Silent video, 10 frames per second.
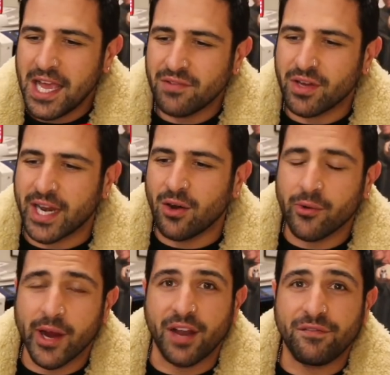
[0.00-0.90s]
You've got
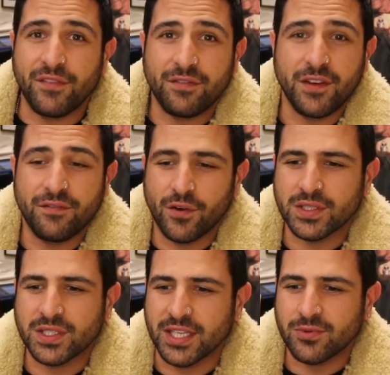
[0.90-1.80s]
Algorand at 54
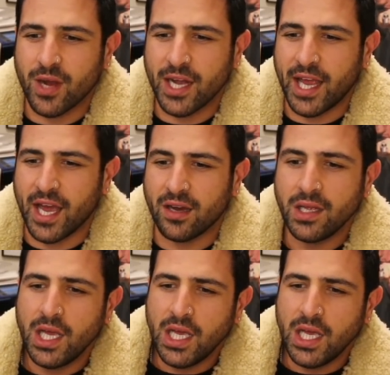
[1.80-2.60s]
cents right now.